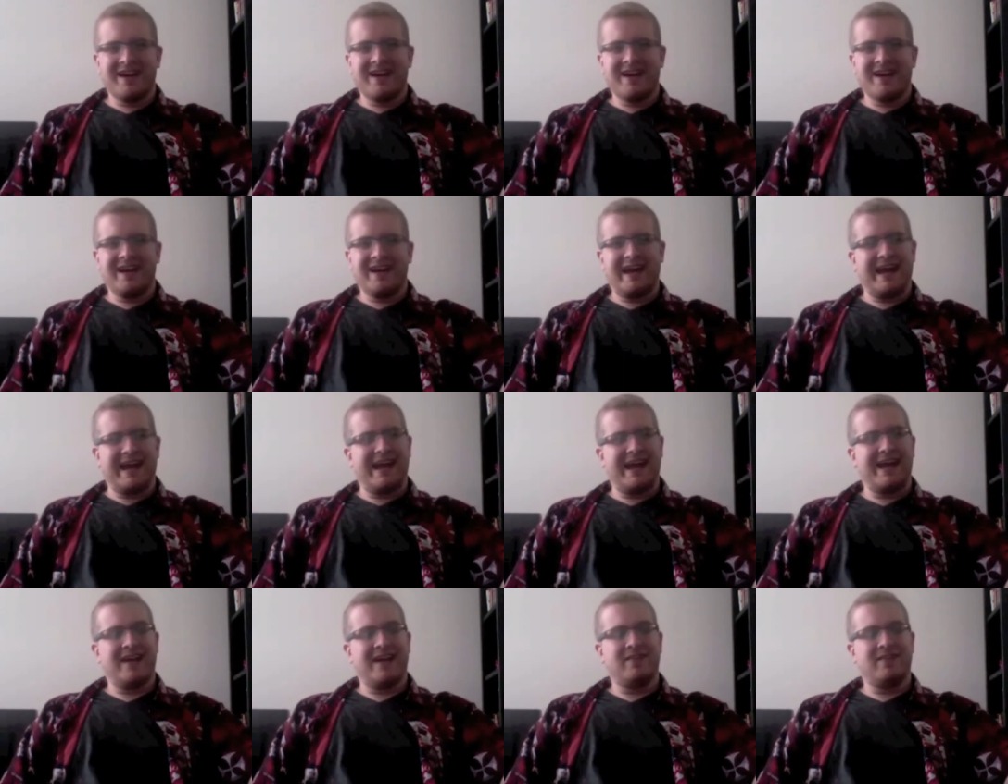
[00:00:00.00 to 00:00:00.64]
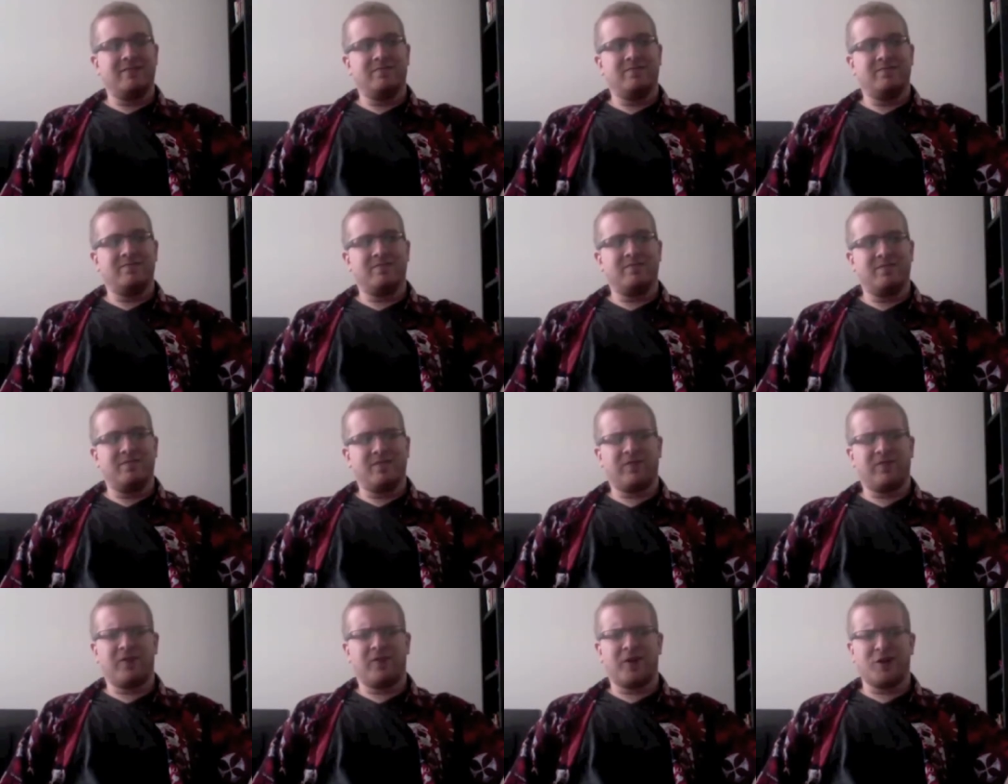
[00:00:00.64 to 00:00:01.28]
And
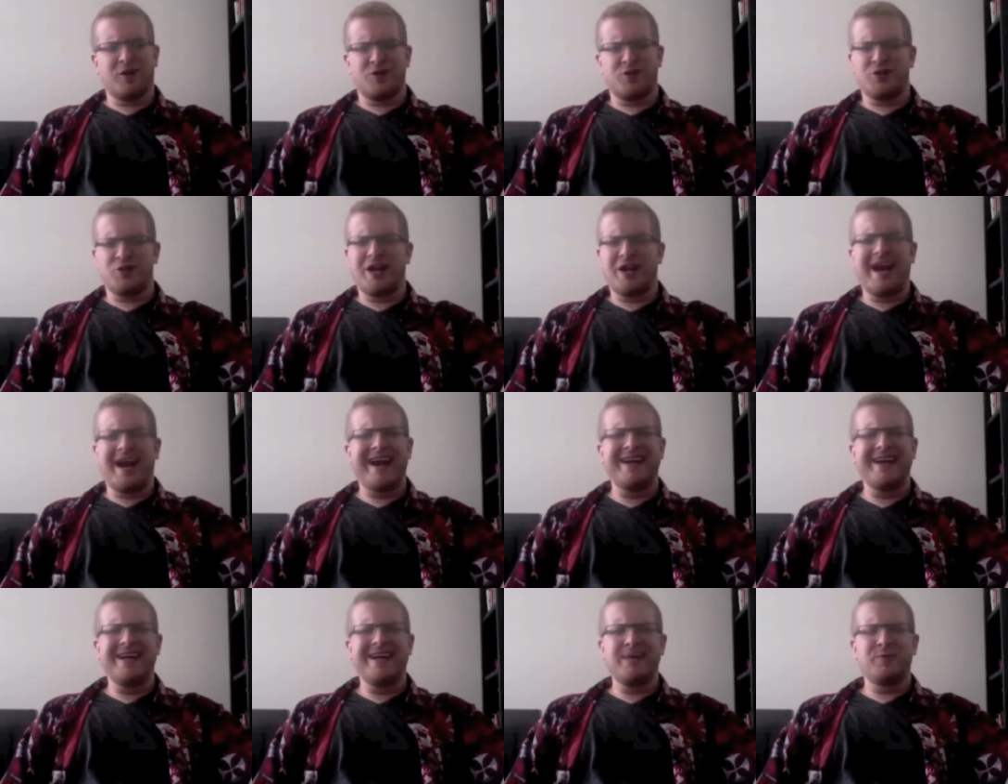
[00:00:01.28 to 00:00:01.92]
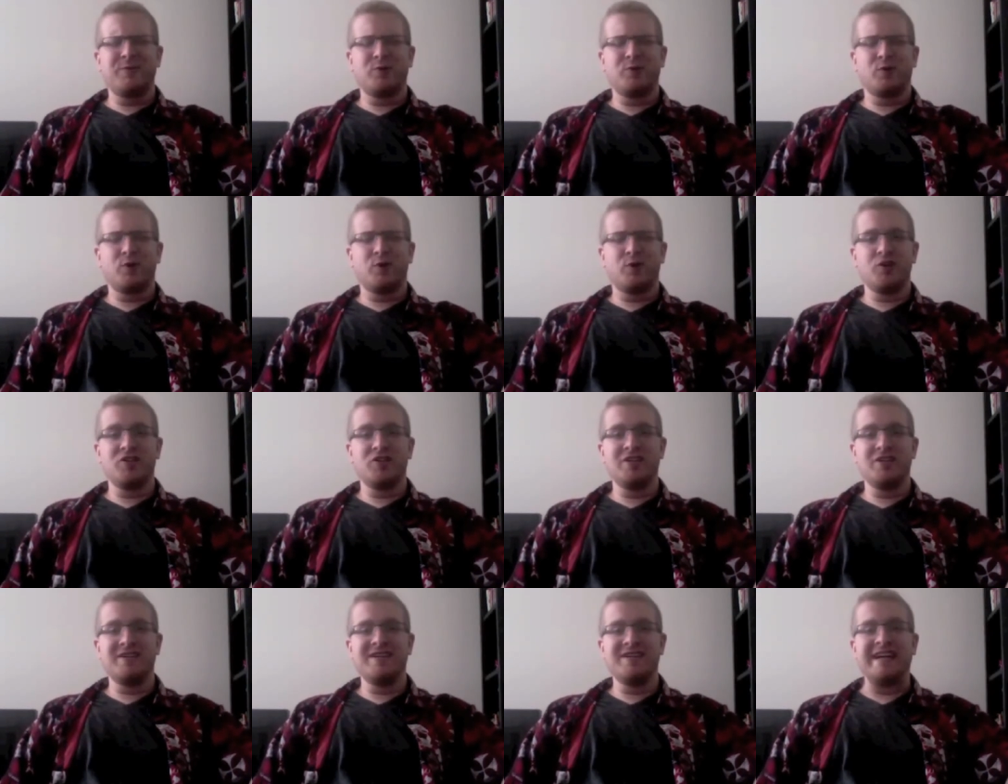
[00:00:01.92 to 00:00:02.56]
for a Jackanapes
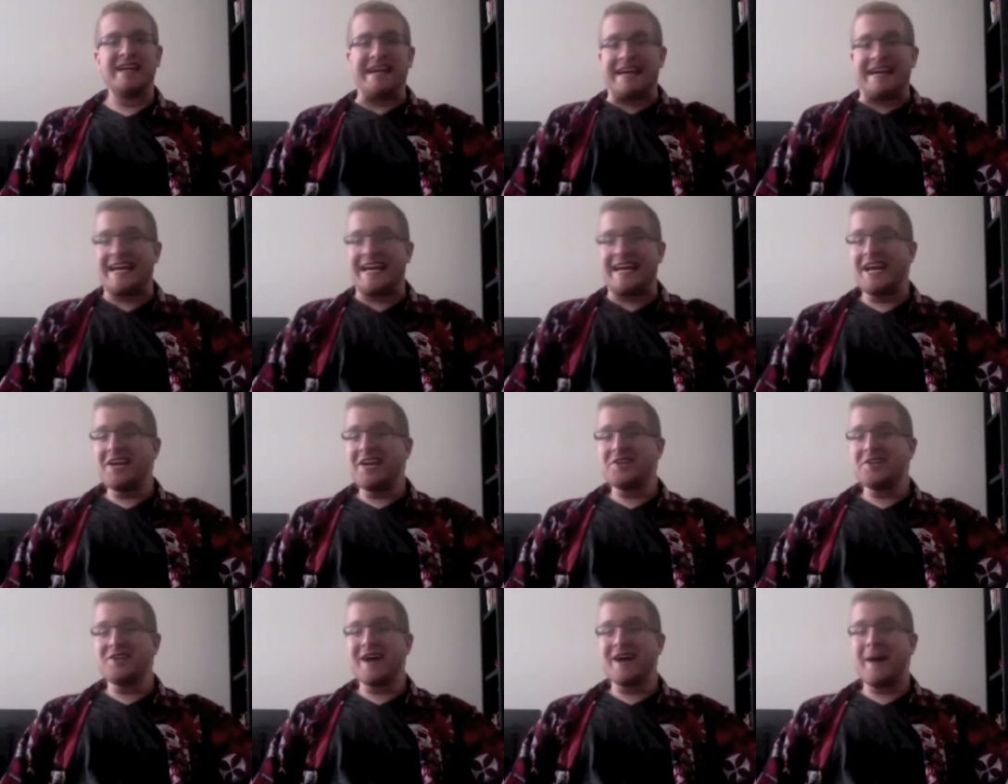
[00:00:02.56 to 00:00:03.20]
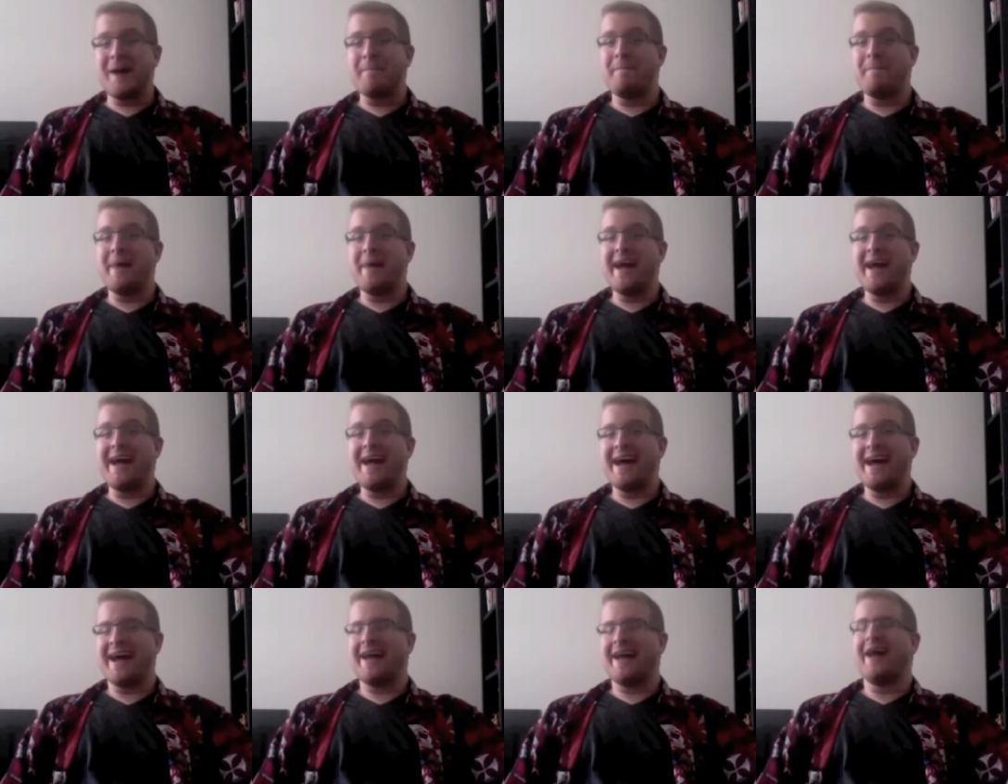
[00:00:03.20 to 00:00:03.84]
origin, it's not
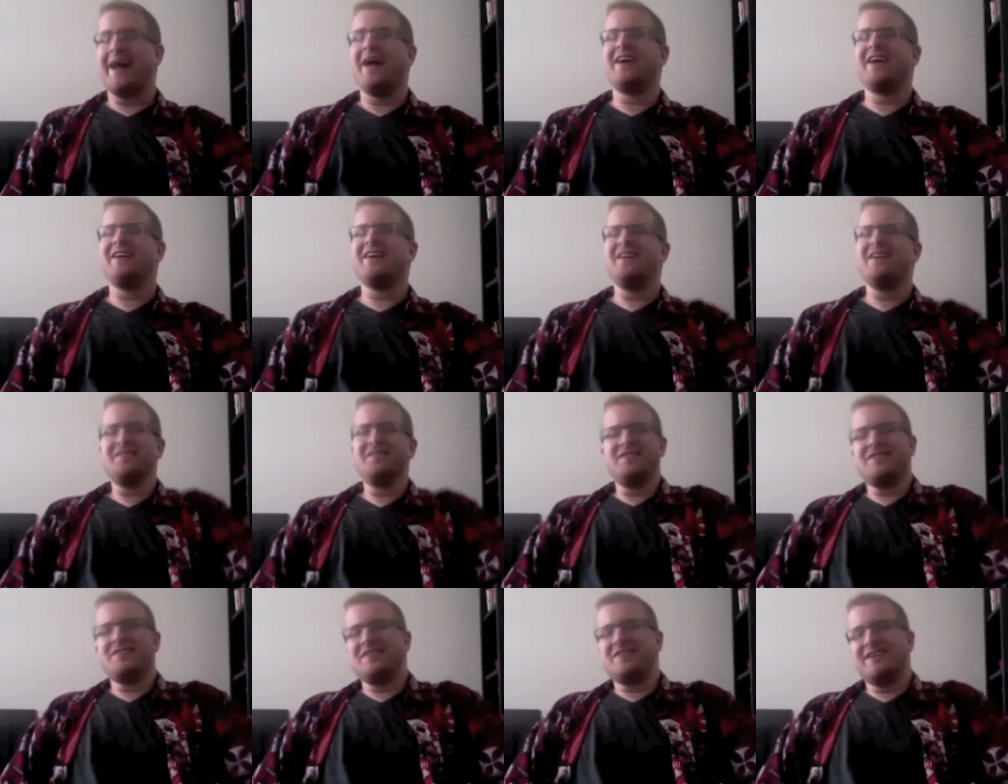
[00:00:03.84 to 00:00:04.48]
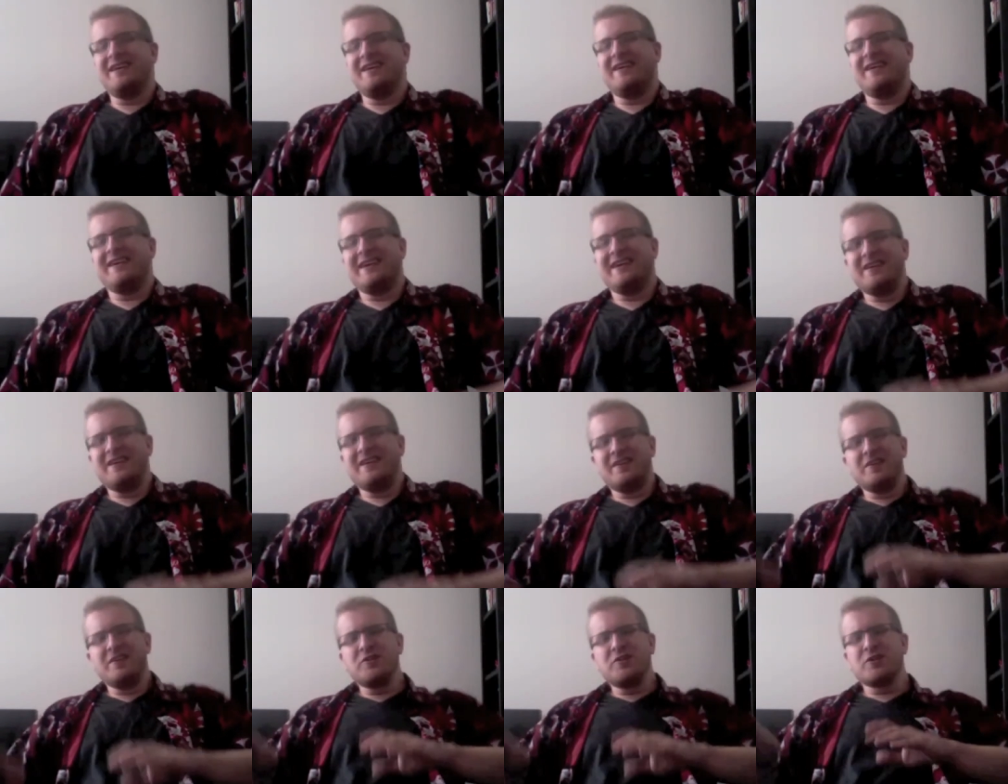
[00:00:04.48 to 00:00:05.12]
bad because
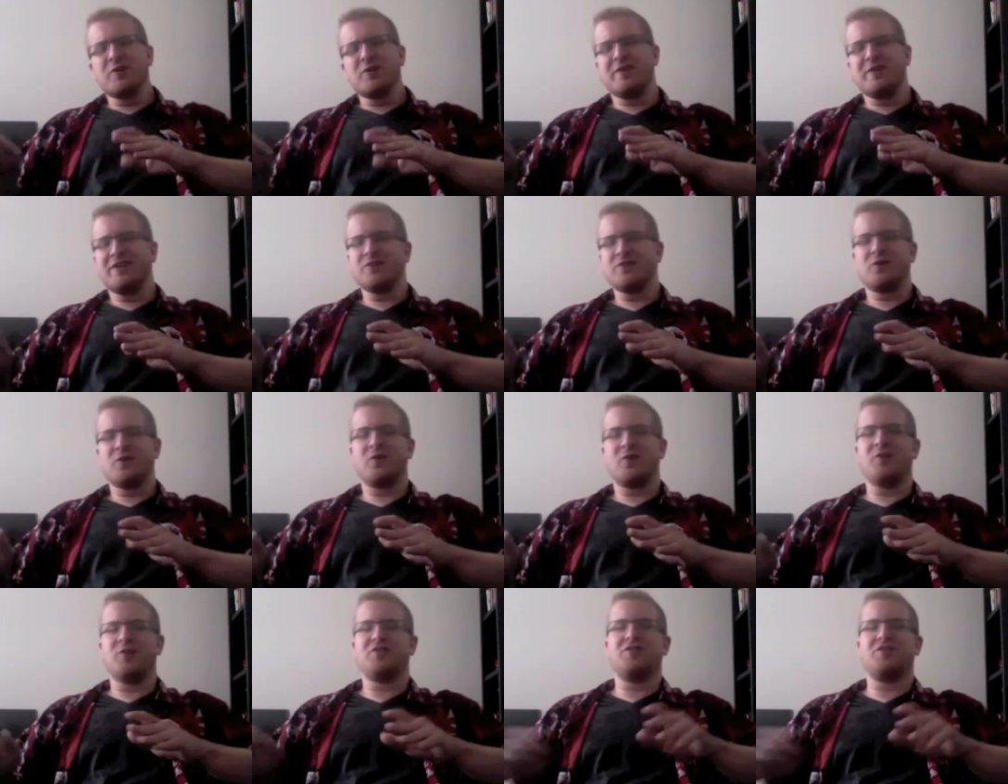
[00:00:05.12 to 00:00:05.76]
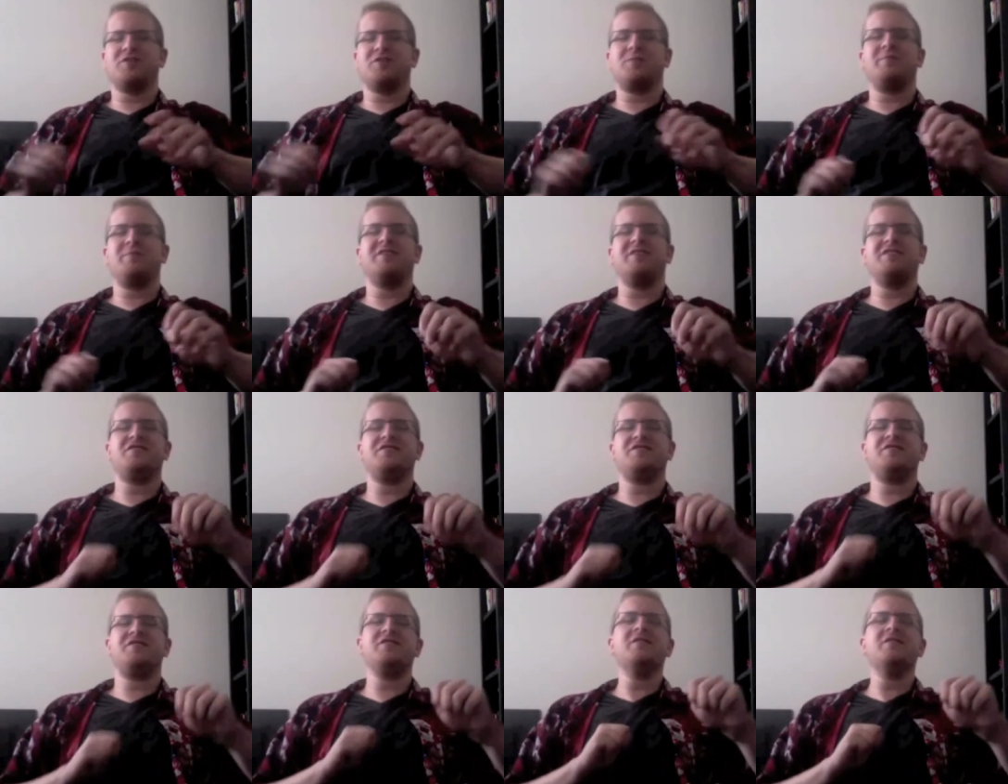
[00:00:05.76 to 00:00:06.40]
it does show his origins,
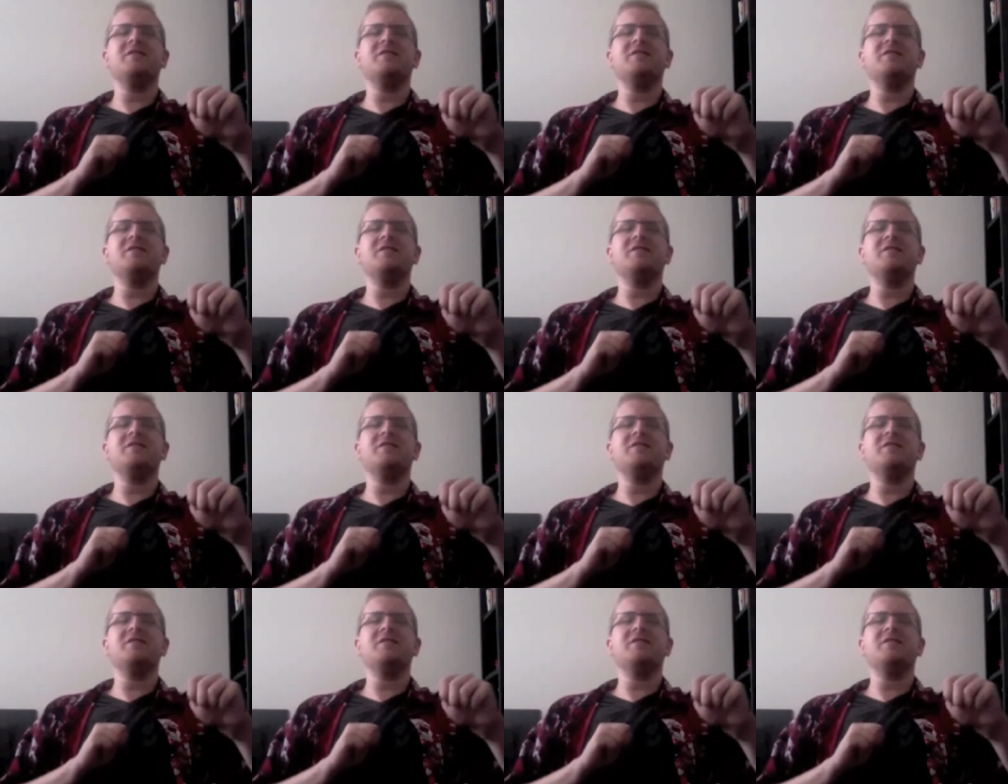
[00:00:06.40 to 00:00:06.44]
but